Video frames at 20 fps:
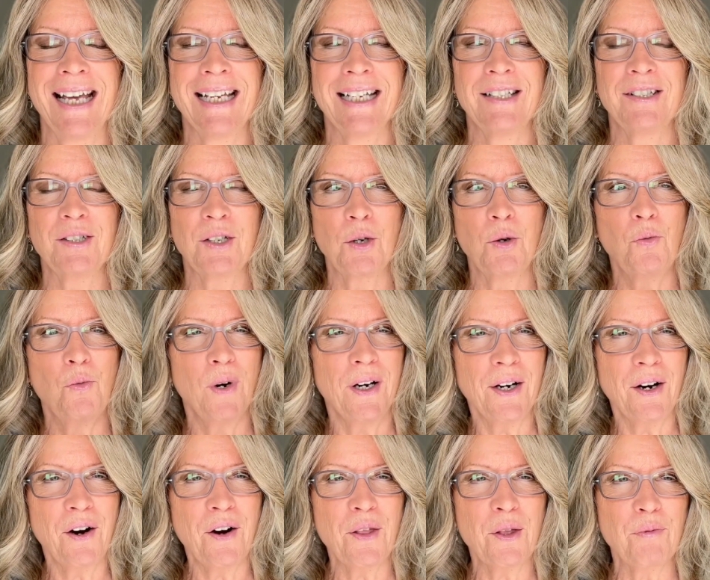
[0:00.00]
So what
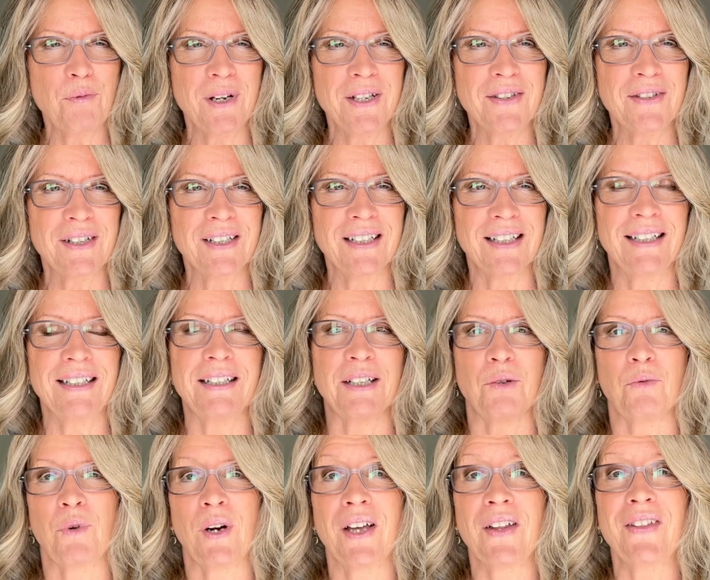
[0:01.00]
are the rents in
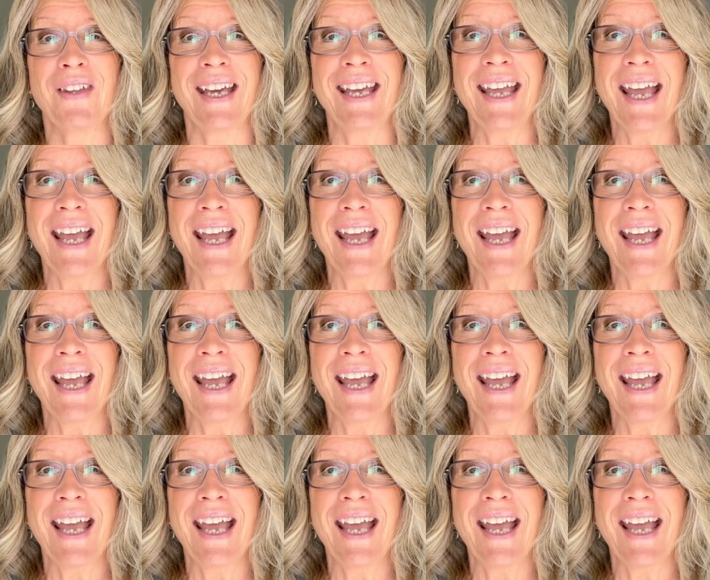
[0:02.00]
London? Well,